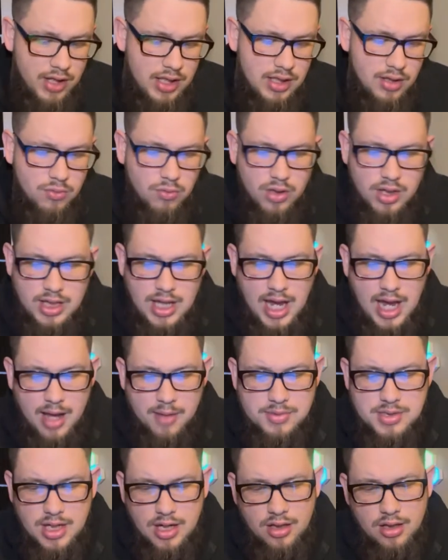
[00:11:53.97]
And then one of the
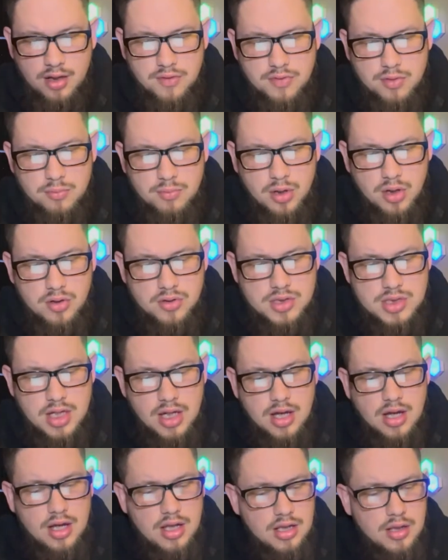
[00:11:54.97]
apps that I love the most
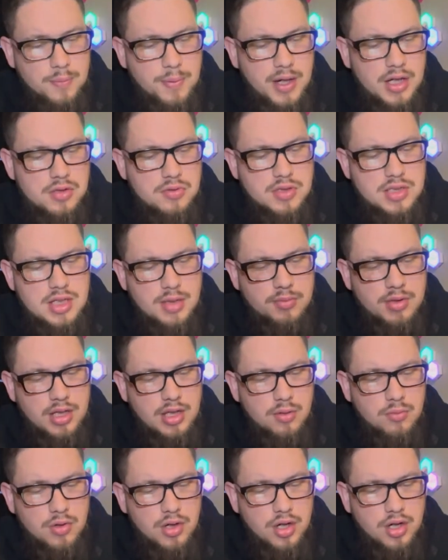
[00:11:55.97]
that pairs with something
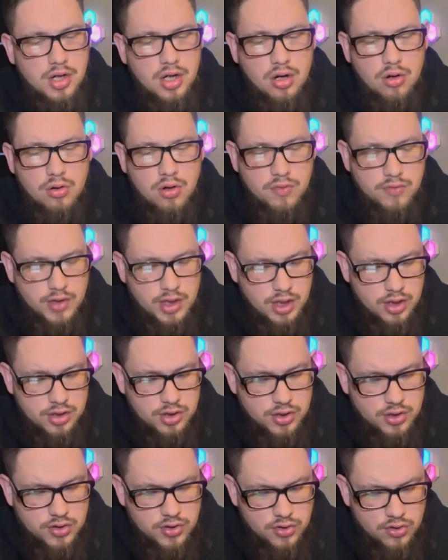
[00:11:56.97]
that we're going to go over here
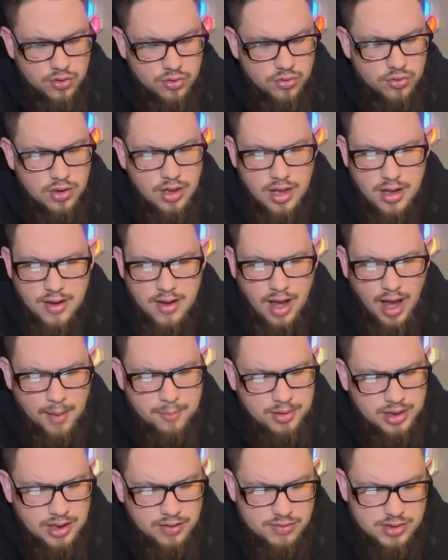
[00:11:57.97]
soon, I
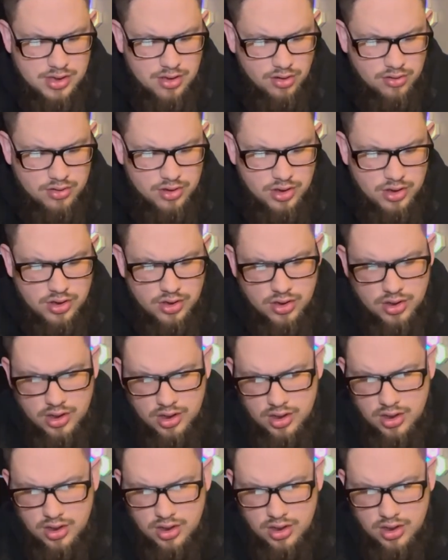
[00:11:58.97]
believe is called Good